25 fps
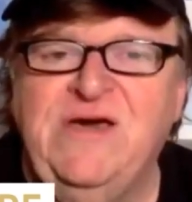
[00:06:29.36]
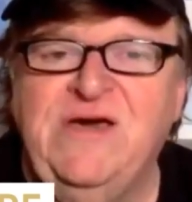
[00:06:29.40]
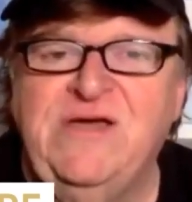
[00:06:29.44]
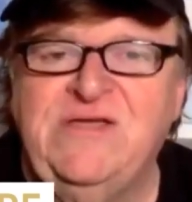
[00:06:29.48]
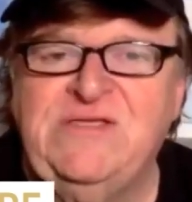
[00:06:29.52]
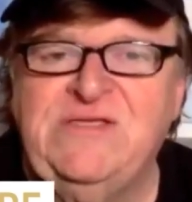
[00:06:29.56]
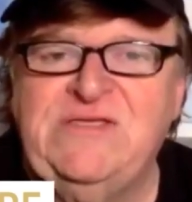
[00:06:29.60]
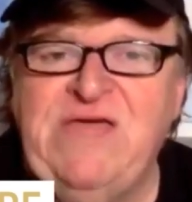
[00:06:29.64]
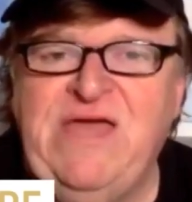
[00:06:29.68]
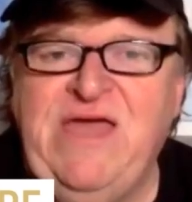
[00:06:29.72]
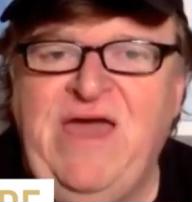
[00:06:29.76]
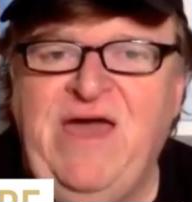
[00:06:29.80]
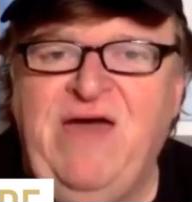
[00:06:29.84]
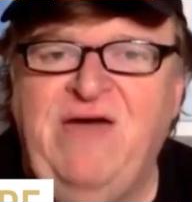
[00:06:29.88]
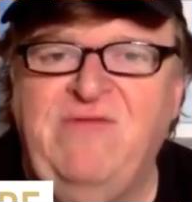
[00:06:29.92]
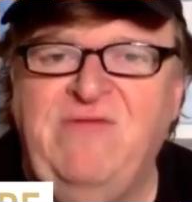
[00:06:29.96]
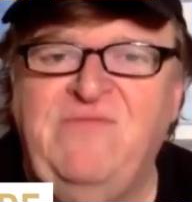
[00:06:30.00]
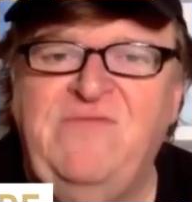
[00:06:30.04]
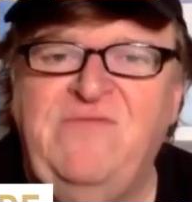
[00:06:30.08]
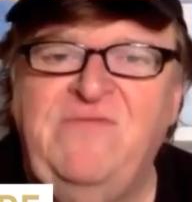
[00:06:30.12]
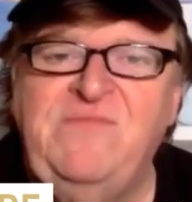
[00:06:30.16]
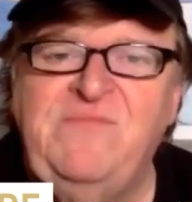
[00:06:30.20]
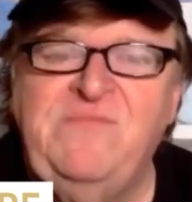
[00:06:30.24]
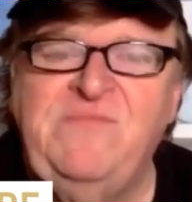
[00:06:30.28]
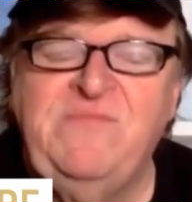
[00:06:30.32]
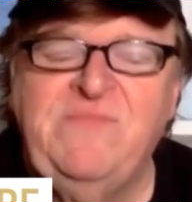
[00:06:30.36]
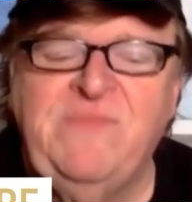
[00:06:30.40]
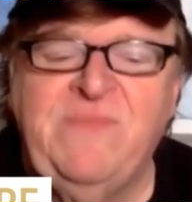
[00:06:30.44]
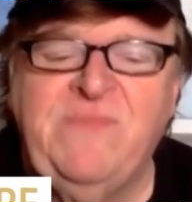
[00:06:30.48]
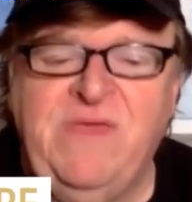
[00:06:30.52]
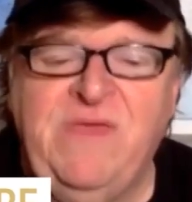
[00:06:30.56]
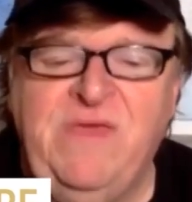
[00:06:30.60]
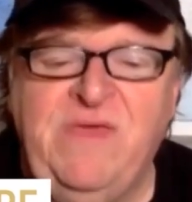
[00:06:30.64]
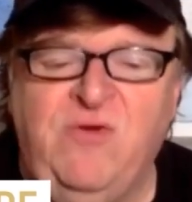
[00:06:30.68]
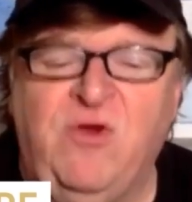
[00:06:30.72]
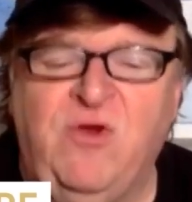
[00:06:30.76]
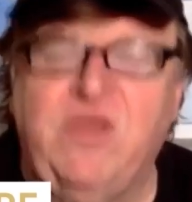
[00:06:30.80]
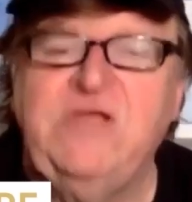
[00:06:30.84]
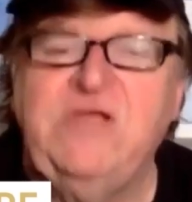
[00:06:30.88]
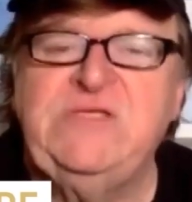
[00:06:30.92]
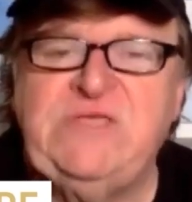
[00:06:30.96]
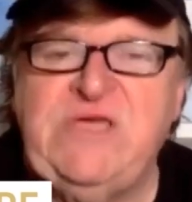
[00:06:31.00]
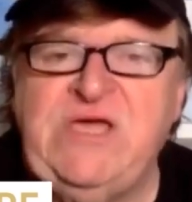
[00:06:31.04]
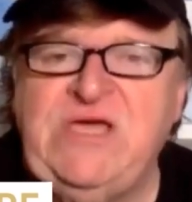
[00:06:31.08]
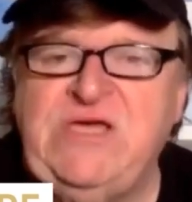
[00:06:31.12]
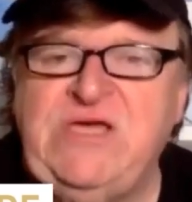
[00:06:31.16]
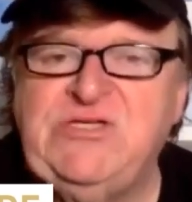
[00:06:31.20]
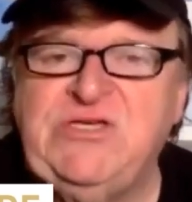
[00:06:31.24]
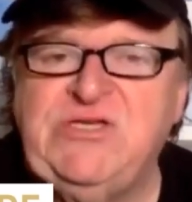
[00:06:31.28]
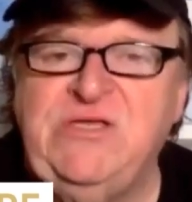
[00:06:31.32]
to have an
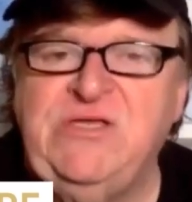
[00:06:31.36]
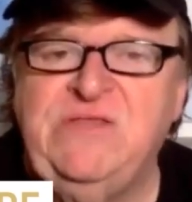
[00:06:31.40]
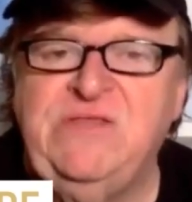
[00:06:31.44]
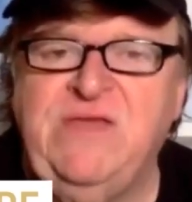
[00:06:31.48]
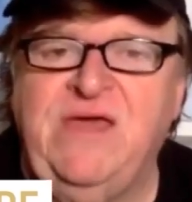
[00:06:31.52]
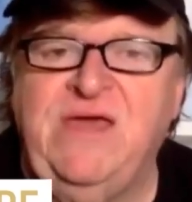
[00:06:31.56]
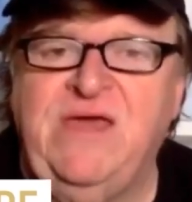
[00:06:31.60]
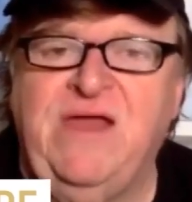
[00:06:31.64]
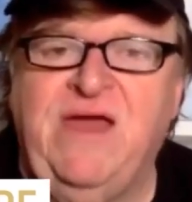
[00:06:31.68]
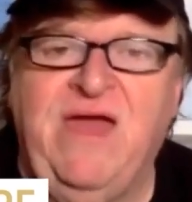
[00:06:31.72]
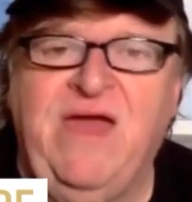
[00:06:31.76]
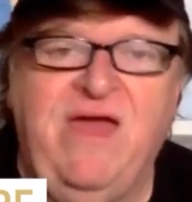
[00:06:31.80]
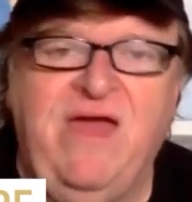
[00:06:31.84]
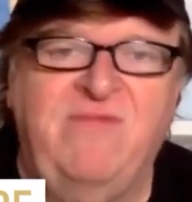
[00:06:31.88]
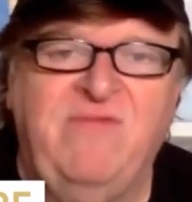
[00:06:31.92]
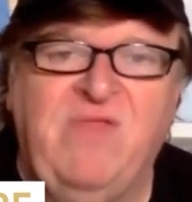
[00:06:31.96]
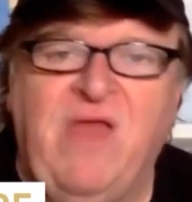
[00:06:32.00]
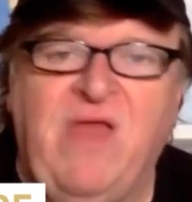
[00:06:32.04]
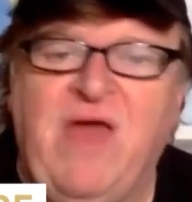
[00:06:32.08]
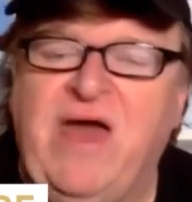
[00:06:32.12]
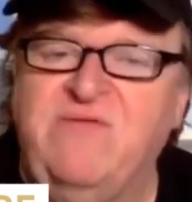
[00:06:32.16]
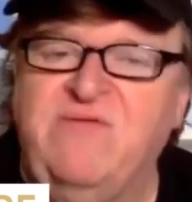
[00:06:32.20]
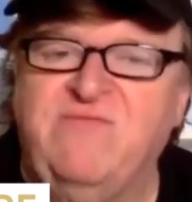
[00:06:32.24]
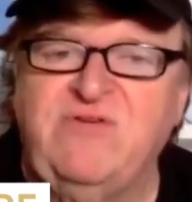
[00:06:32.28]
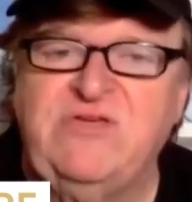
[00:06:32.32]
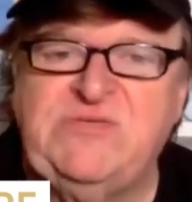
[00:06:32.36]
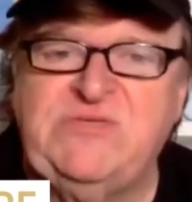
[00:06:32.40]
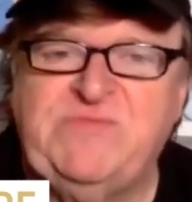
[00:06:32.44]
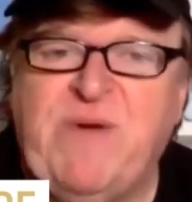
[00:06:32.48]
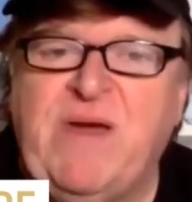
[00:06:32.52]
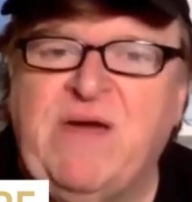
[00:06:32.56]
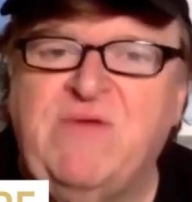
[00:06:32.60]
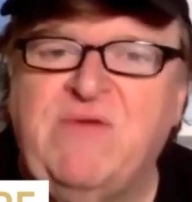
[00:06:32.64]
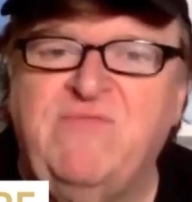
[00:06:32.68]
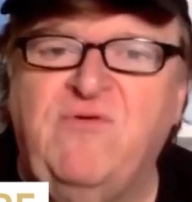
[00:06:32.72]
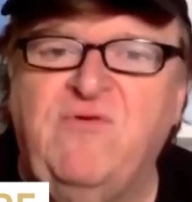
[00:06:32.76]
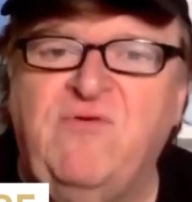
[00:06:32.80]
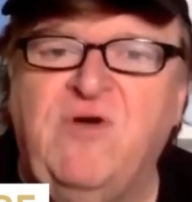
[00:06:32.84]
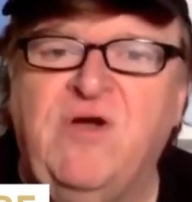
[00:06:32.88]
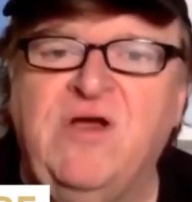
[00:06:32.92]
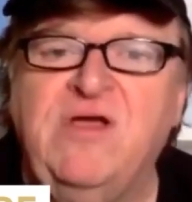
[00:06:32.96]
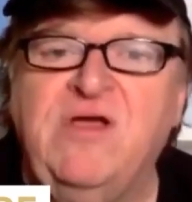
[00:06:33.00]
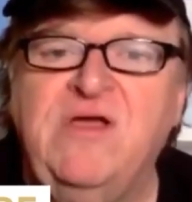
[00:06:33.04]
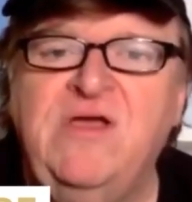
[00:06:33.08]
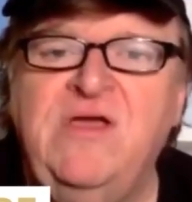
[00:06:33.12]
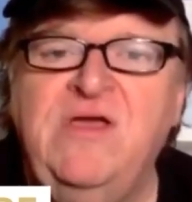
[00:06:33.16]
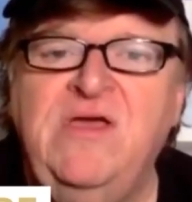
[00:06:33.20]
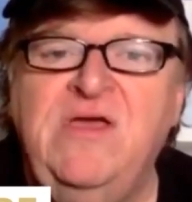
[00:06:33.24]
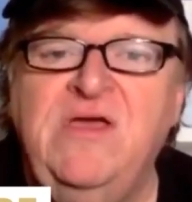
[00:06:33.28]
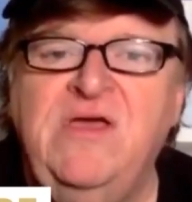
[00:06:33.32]
organization that I have a lot of respect
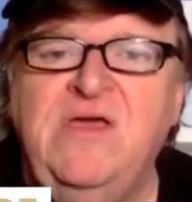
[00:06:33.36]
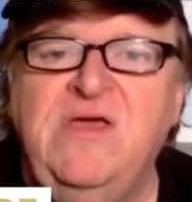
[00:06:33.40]
for.